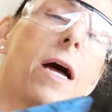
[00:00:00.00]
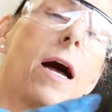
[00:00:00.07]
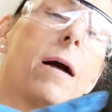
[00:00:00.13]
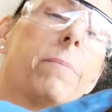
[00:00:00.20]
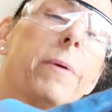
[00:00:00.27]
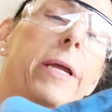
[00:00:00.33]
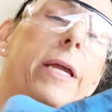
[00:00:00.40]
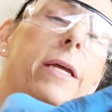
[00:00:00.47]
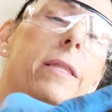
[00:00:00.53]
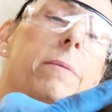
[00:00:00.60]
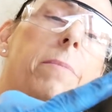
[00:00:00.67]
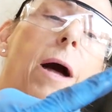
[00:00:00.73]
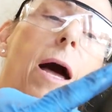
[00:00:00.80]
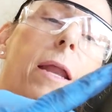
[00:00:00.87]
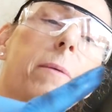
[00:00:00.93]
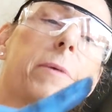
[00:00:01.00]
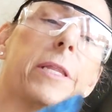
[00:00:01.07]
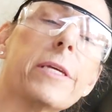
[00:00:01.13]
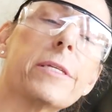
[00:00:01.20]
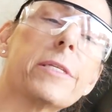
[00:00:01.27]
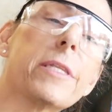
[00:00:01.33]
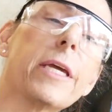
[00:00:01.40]
top and the bottom of
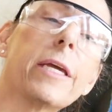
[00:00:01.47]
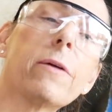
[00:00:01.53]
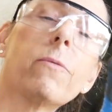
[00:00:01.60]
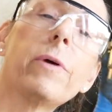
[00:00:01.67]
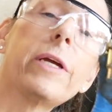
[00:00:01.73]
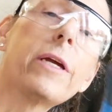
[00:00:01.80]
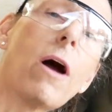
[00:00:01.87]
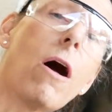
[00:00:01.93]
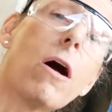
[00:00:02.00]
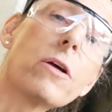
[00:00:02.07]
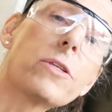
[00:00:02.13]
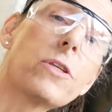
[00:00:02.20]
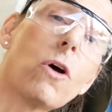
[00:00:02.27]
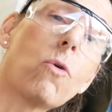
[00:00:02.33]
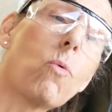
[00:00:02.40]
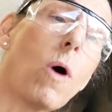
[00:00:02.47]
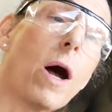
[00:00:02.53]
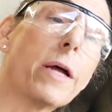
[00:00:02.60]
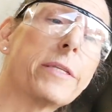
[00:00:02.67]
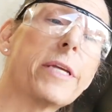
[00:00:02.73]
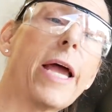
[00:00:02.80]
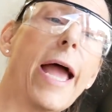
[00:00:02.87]
this thing, we also
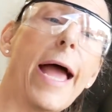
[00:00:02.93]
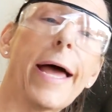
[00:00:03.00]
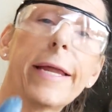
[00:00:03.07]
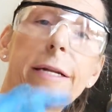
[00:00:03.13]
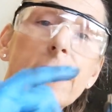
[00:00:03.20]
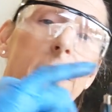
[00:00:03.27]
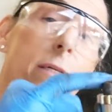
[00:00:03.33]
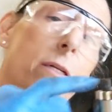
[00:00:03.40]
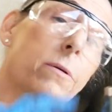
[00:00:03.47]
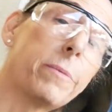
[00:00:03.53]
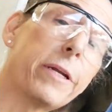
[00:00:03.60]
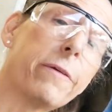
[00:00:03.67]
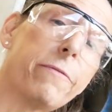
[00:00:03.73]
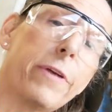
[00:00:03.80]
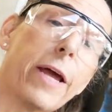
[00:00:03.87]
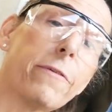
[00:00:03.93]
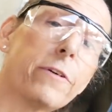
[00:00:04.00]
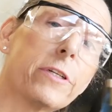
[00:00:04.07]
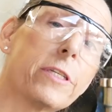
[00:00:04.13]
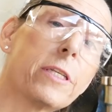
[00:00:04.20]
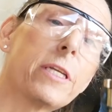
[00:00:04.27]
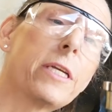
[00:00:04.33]
want to add a little bit of
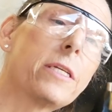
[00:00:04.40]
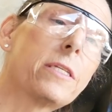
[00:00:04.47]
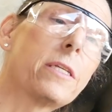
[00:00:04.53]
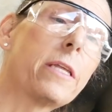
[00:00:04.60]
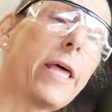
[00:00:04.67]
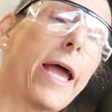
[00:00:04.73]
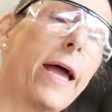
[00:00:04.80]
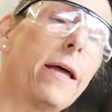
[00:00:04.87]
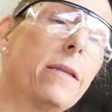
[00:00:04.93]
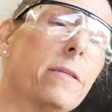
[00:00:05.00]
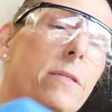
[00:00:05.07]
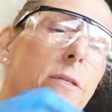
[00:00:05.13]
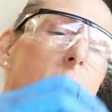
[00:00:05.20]
never sleaze to that